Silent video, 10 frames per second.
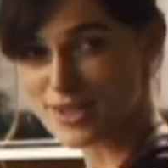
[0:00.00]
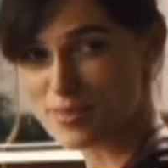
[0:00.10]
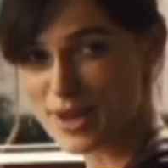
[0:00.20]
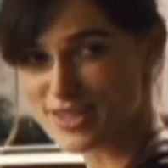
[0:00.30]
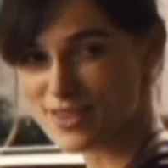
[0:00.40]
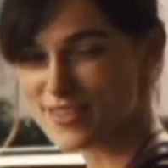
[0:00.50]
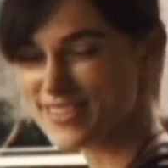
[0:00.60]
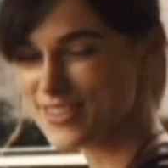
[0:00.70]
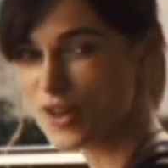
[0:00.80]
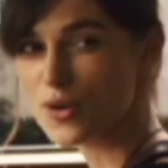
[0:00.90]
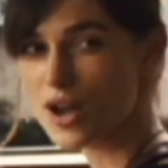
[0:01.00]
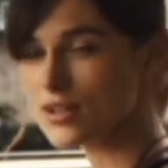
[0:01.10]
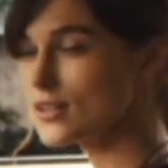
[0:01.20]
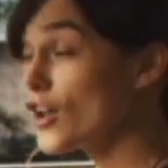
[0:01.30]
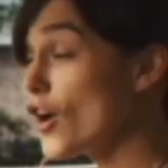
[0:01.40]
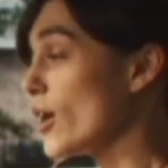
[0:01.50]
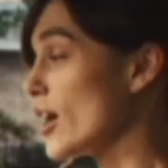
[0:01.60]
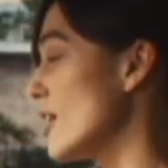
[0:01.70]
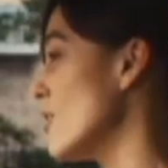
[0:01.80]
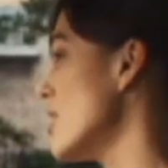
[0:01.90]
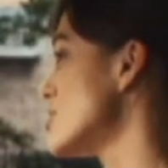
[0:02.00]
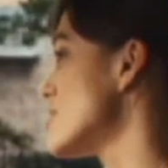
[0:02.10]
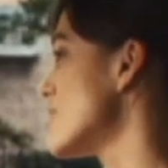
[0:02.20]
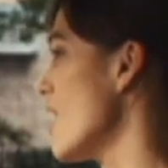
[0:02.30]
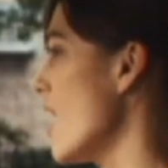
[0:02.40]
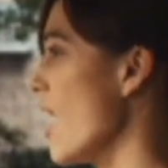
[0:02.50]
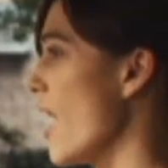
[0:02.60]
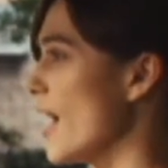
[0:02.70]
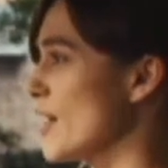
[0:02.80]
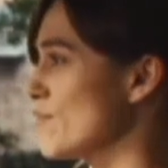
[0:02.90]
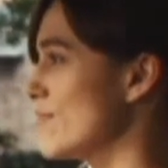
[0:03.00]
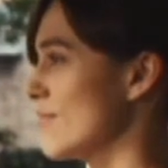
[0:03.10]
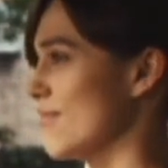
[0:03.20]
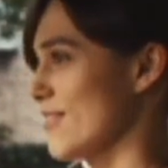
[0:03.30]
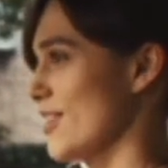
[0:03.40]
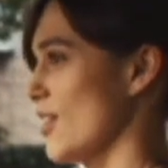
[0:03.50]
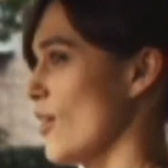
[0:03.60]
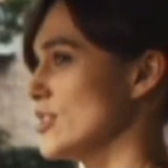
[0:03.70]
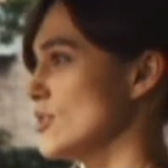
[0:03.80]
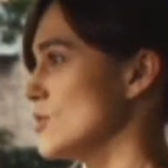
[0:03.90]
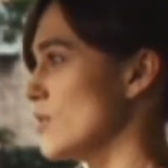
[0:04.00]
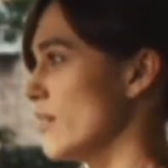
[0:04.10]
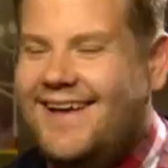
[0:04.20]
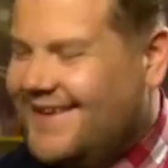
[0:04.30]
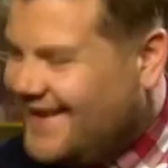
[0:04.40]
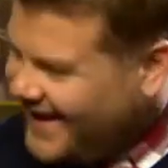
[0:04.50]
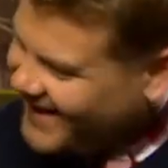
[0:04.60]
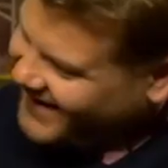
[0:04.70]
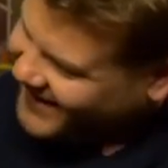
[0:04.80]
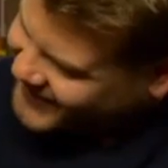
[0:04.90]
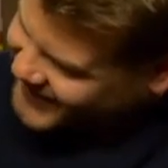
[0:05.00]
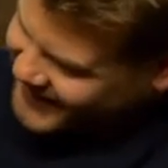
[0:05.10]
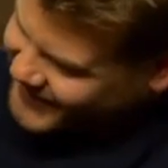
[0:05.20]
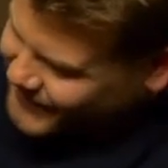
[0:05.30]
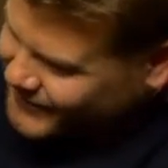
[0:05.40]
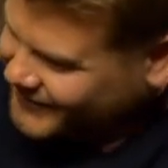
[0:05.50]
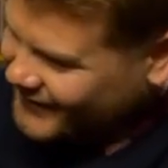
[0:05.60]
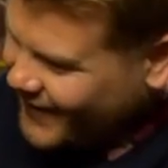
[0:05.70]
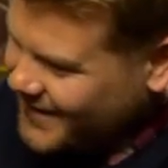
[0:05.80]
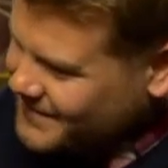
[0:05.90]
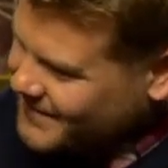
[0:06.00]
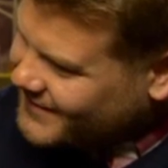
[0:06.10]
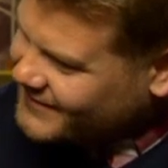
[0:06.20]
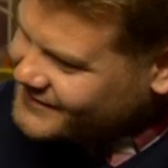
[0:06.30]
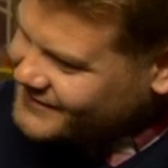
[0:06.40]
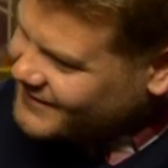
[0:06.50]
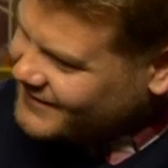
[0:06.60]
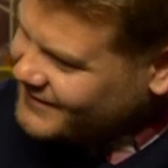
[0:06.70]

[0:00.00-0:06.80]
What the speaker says: about what might have been if things hadn't panned out for you the way they did? Yeah, I think it all the time, because